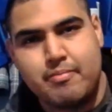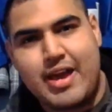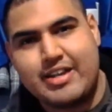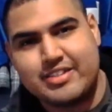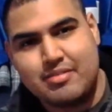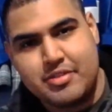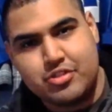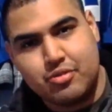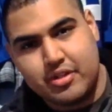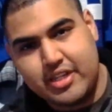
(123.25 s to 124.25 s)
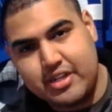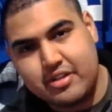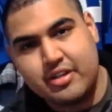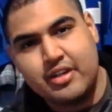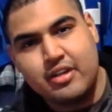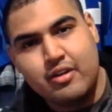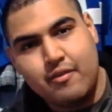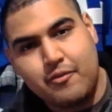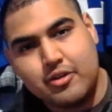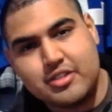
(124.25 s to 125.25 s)
Madden is going to be shown here
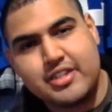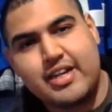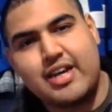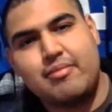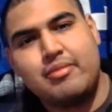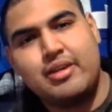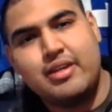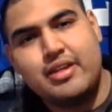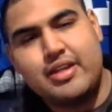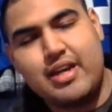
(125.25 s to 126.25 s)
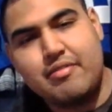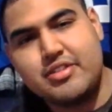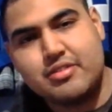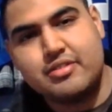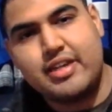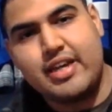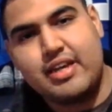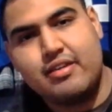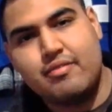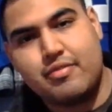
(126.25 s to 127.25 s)
full time every single
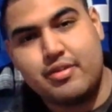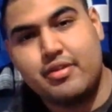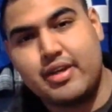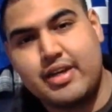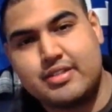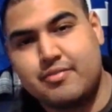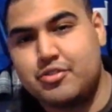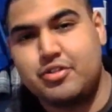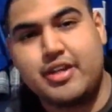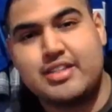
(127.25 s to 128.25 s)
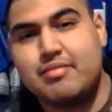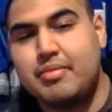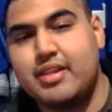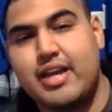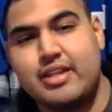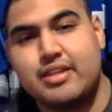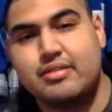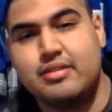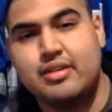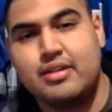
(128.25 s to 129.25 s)
day for you guys, and for sure you guys have been liking it.
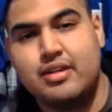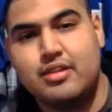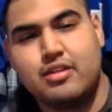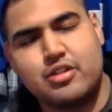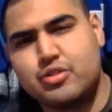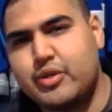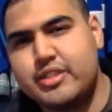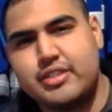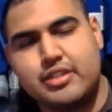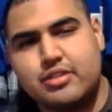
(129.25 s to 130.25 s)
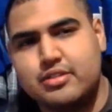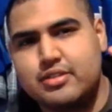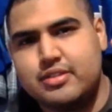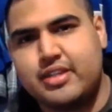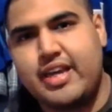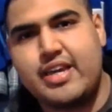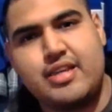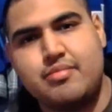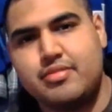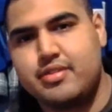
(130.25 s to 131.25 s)
Large quick sales,
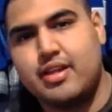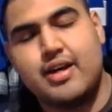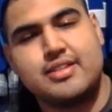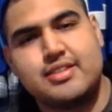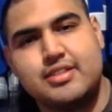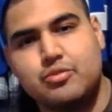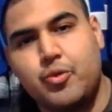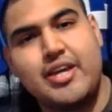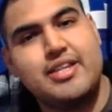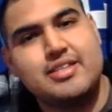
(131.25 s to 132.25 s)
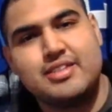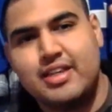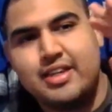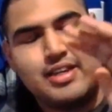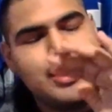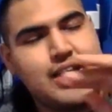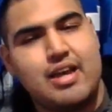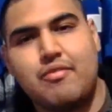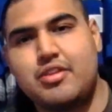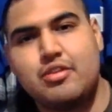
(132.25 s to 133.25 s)
games, losses, wins,
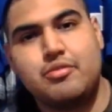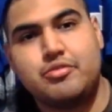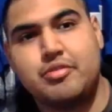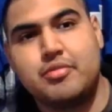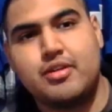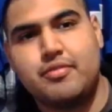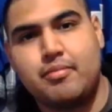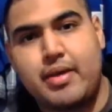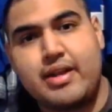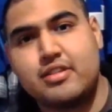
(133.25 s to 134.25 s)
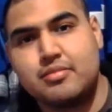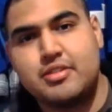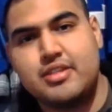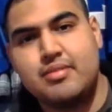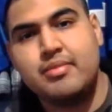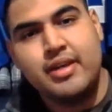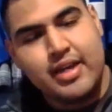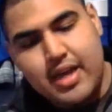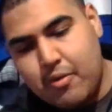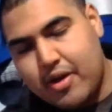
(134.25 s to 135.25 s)
everything you dream of of Madden Ultimate Team,
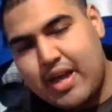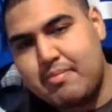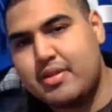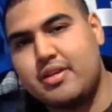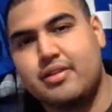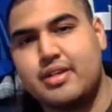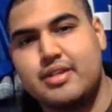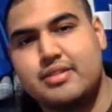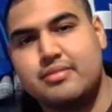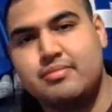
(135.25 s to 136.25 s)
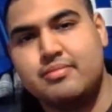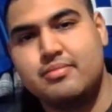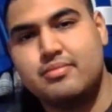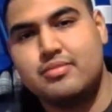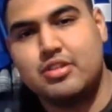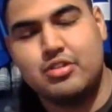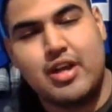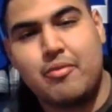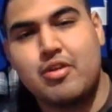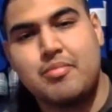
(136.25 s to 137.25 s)
it will happen here, guys. So do
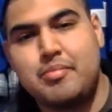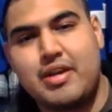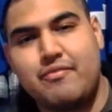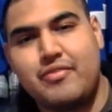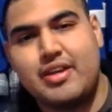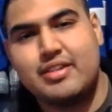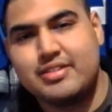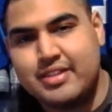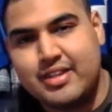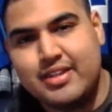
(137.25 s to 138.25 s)
not worry, my Madden fans.